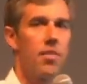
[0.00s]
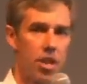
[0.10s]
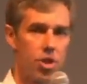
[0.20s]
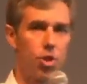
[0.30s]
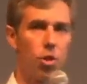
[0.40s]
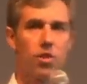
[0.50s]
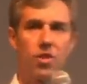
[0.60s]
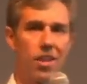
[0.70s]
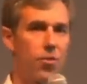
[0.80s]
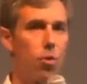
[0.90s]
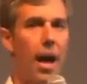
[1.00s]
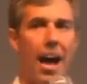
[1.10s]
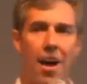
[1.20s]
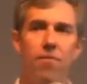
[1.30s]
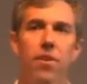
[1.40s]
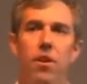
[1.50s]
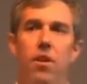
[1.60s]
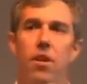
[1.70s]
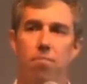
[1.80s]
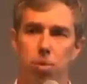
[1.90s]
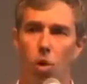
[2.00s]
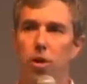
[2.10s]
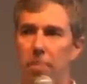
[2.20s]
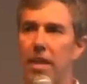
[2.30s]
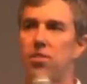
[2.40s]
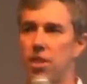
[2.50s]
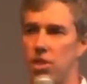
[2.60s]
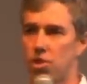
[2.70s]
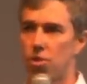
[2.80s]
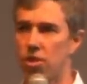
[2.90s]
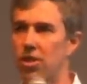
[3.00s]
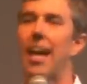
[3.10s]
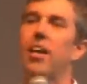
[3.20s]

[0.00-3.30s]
that ensures that if you have employer based insurance